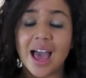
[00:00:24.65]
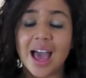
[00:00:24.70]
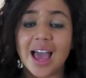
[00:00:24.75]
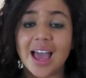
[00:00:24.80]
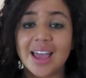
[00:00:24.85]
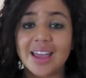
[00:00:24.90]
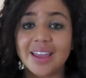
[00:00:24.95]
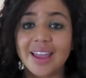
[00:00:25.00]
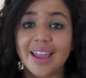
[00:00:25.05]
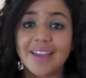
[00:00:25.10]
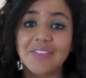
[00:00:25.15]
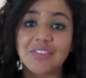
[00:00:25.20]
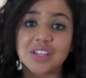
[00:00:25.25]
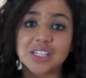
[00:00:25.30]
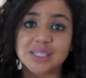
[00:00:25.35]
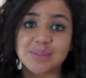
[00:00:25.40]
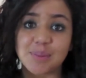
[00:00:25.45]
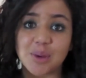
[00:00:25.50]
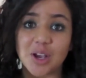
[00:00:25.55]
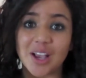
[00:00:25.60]
I gave
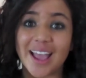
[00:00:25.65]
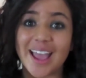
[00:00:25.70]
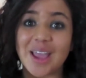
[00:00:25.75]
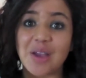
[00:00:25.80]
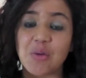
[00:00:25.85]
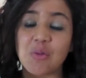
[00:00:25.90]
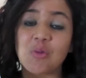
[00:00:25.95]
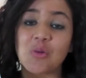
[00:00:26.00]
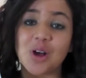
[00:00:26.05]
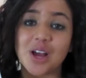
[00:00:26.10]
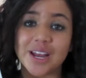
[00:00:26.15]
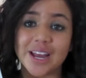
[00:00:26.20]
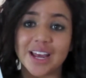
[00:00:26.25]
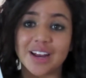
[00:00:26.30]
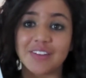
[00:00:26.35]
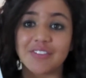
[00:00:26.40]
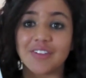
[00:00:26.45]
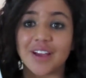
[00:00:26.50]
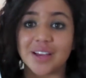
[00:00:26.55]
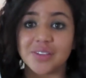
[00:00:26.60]
this book a 1
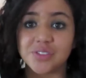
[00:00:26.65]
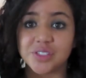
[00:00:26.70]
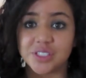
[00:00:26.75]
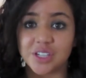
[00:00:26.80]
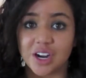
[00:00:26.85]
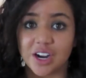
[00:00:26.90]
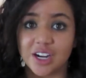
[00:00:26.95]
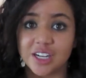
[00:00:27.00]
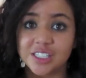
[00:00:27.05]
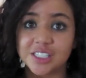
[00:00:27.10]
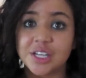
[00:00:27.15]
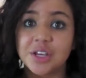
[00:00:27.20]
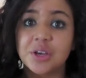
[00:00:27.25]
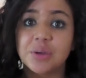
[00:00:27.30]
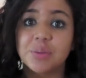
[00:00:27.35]
out of 5 stars